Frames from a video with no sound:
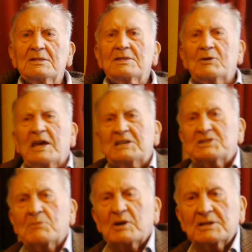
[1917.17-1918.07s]
They were
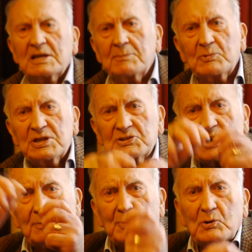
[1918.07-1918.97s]
hitting one of them with the
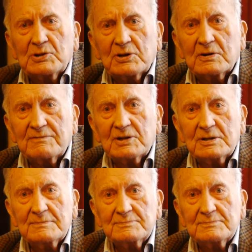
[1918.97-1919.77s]
tarpaulin over.